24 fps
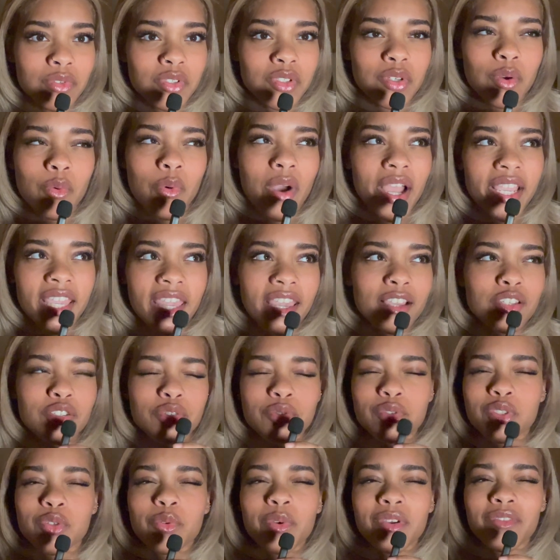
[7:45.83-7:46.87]
So why can't
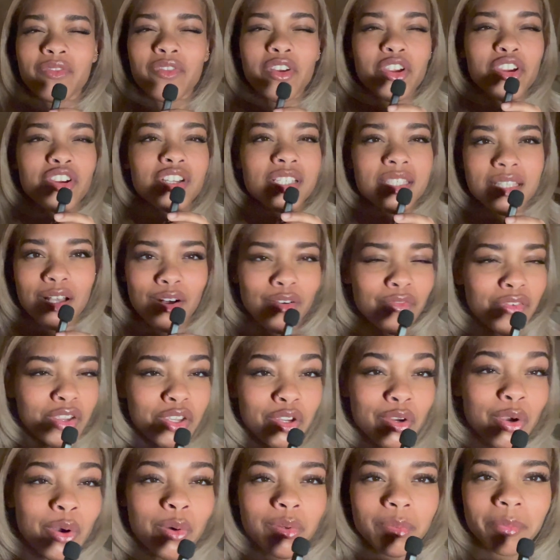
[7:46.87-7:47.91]
you do it for yourself and
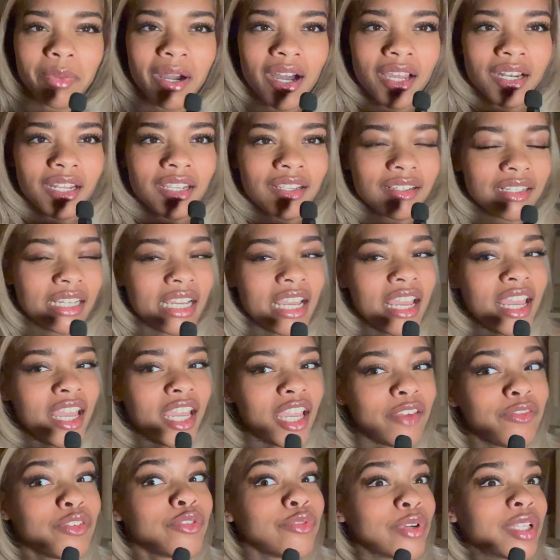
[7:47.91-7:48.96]
your own body
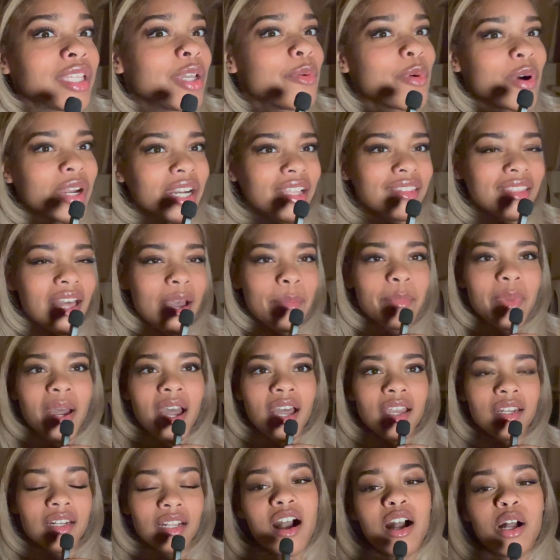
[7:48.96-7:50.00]
if you really want it that
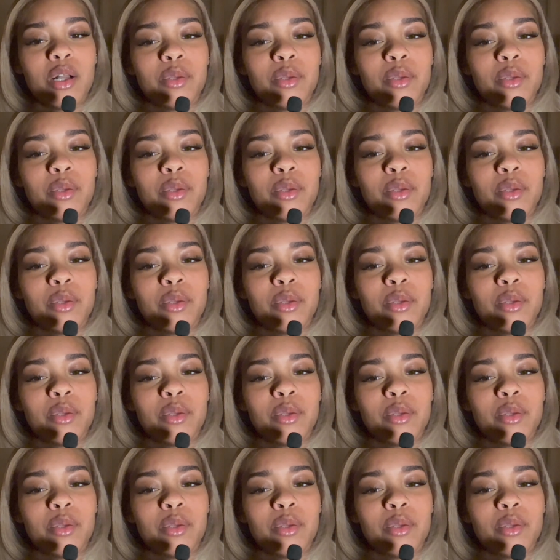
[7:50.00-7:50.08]
bad?